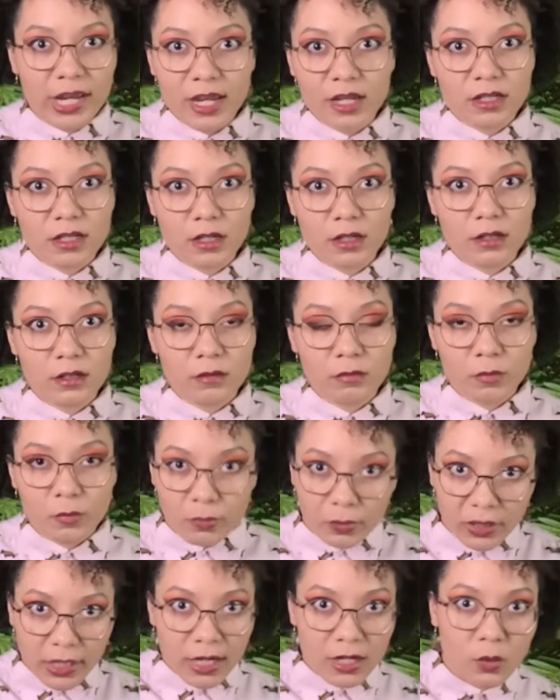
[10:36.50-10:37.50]
gigantic
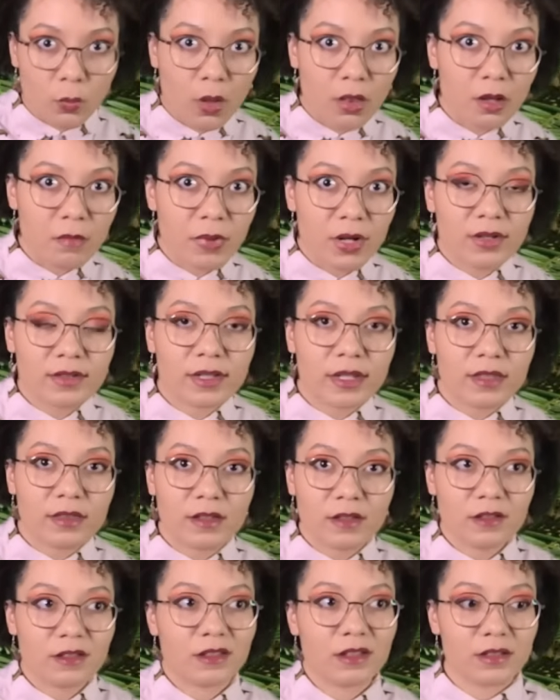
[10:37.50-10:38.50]
land dwelling bugs like
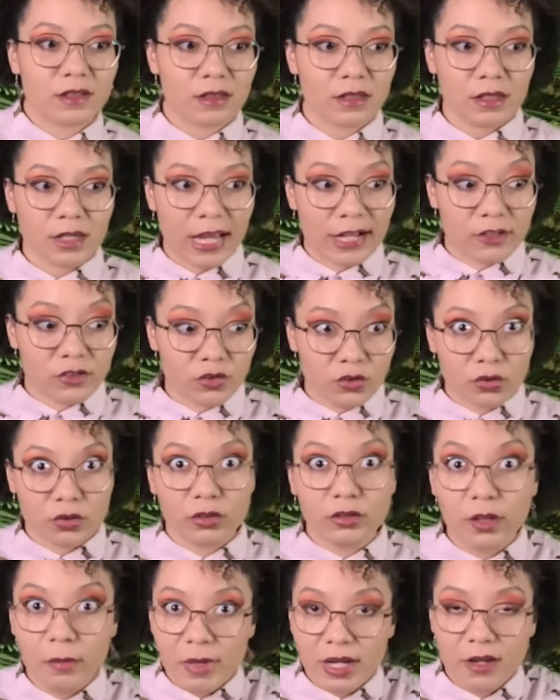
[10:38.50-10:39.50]
this. It's the
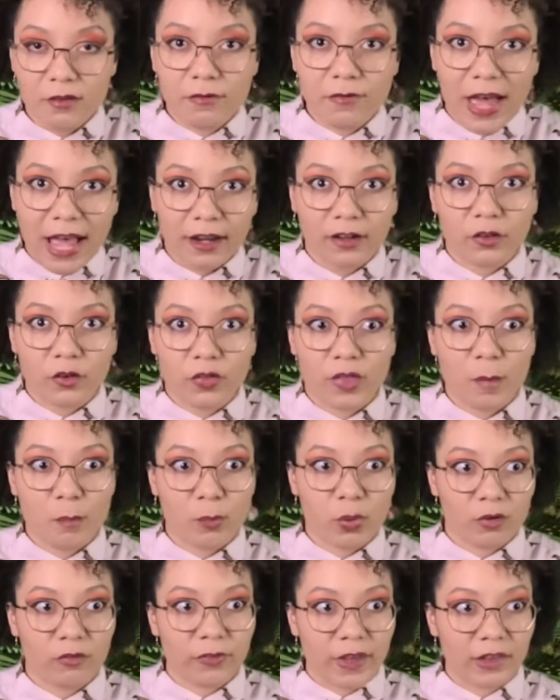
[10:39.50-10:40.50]
external limiting factor
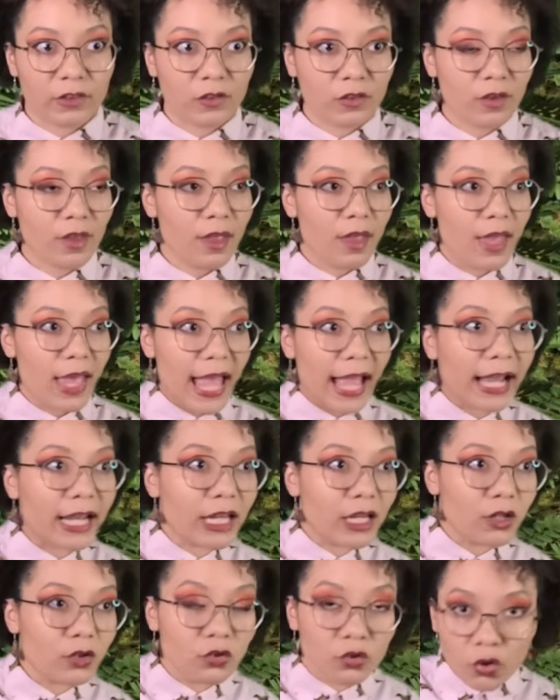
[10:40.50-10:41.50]
that prevents
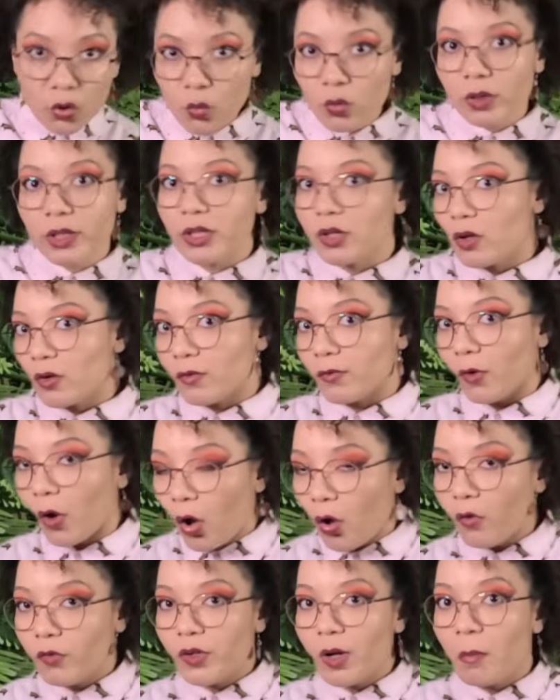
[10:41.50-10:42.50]
any newly
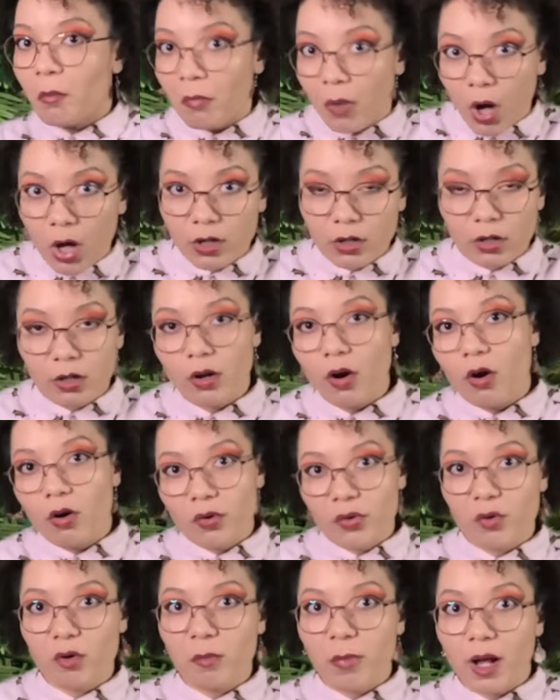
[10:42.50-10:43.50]
evolved modern
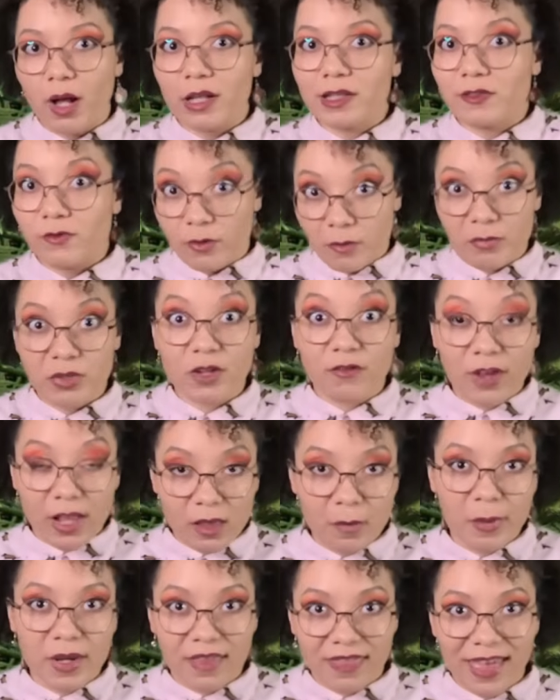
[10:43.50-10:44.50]
arthropods from
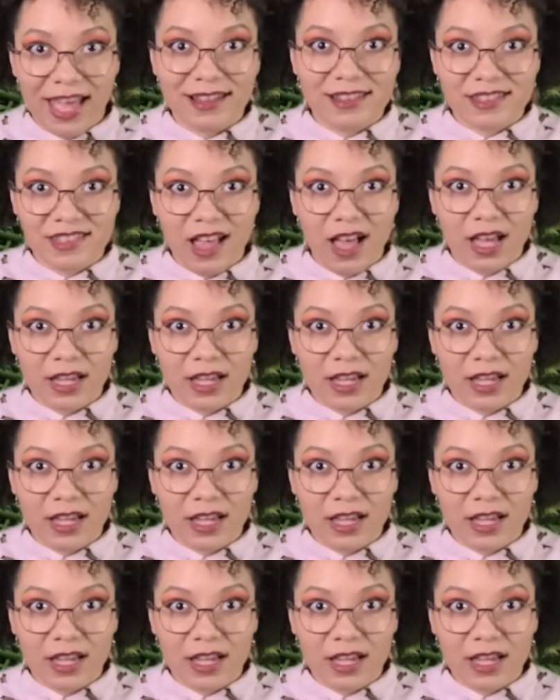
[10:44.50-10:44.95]
developing that